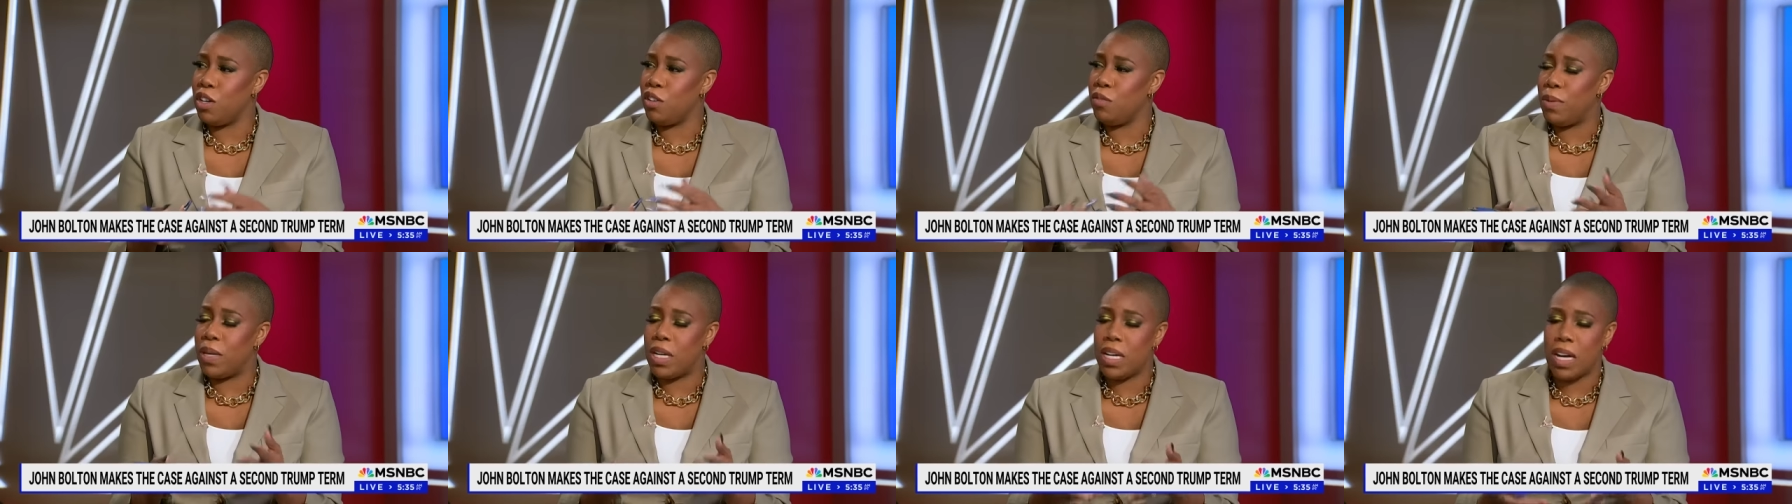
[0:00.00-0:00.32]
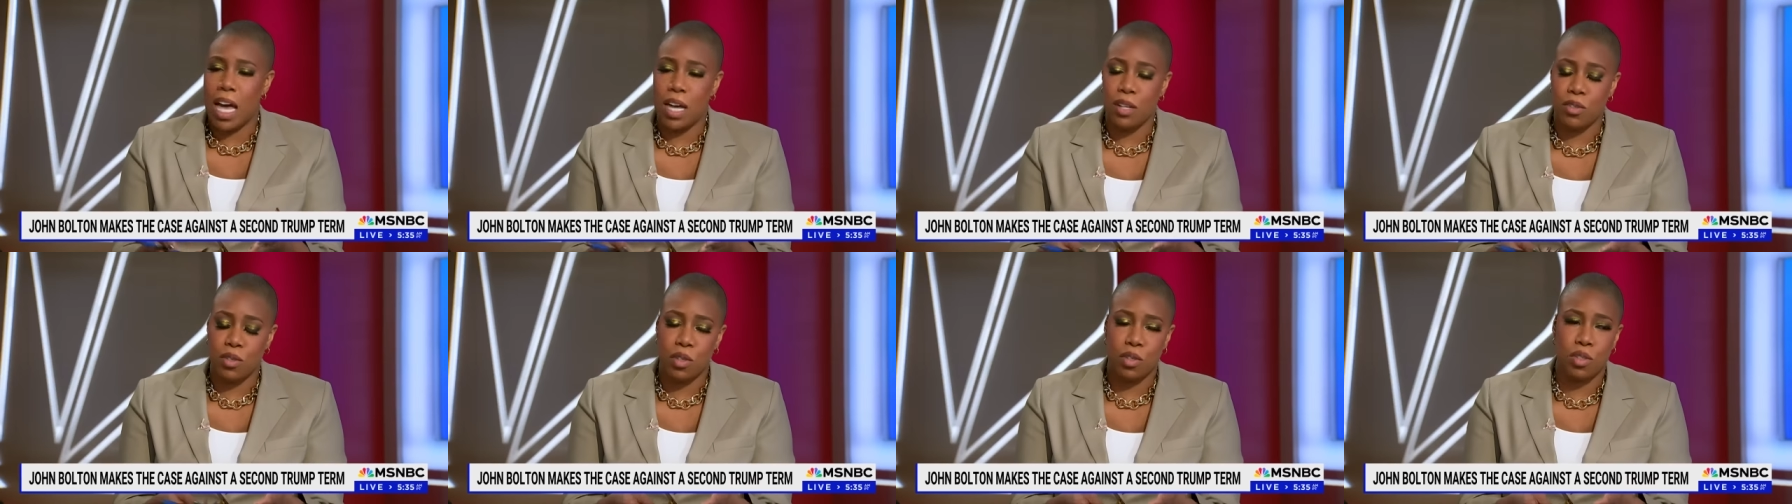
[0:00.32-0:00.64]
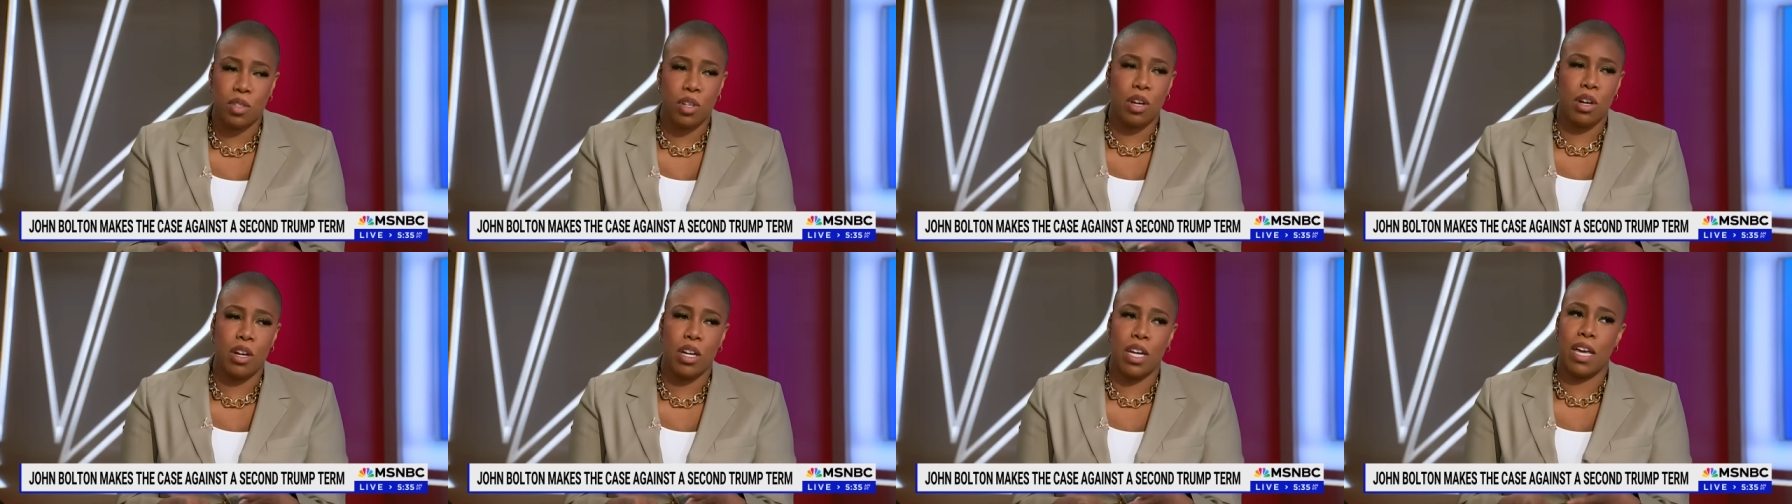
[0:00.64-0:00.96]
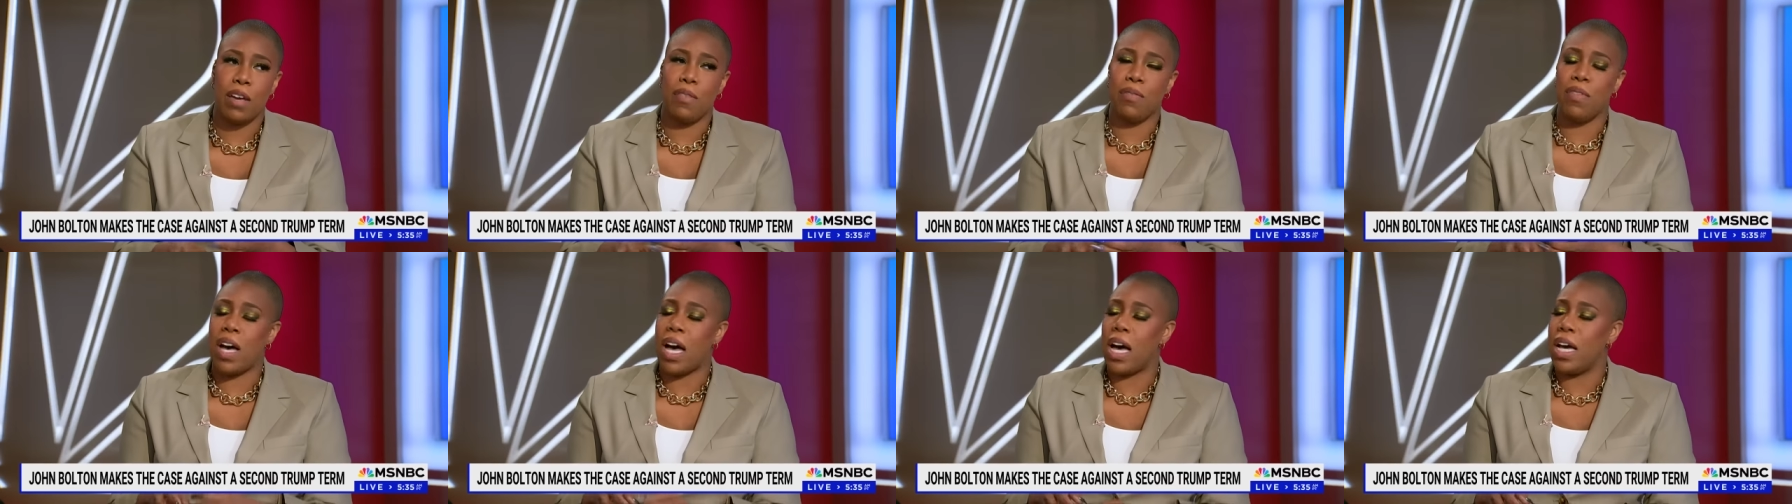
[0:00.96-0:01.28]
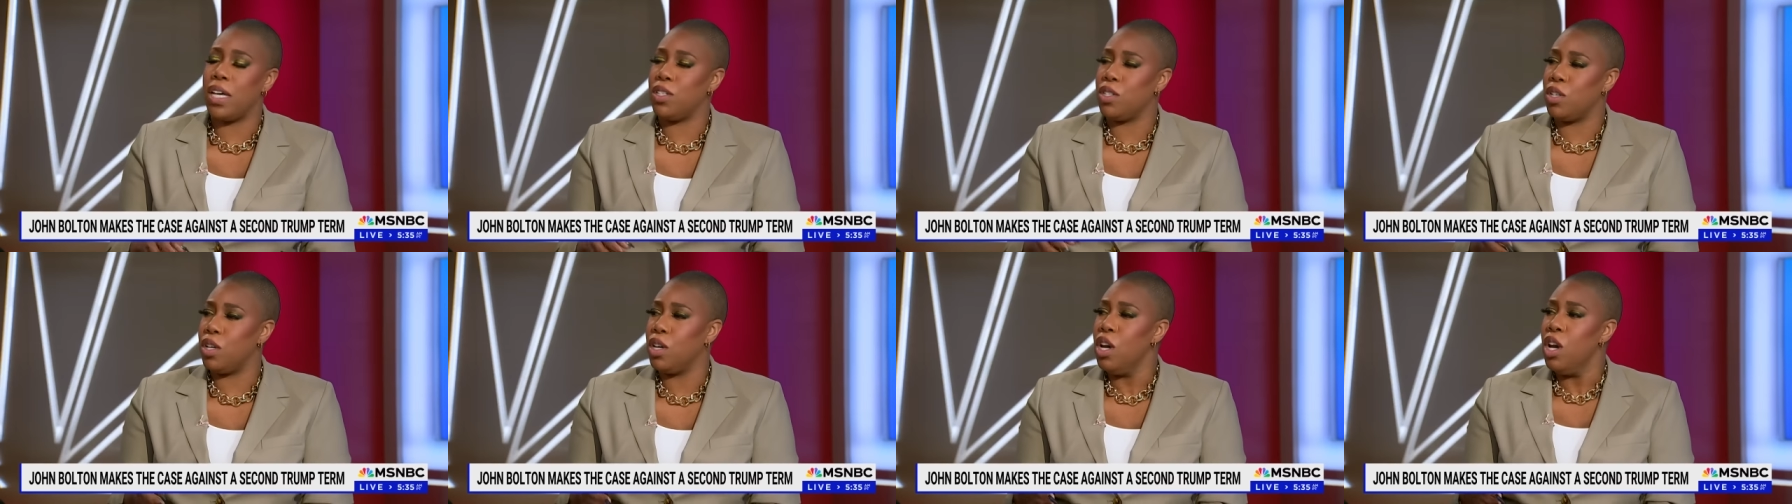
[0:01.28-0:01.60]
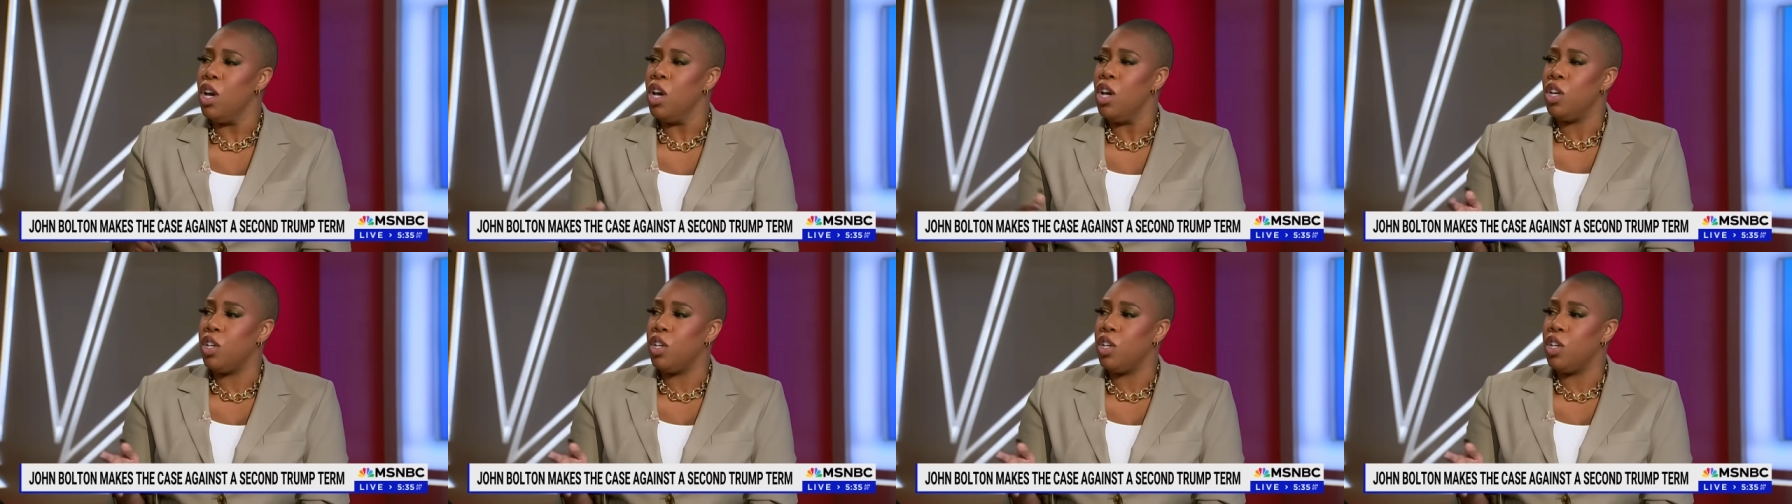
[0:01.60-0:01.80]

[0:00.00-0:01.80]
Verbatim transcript: you've been a national security advisor,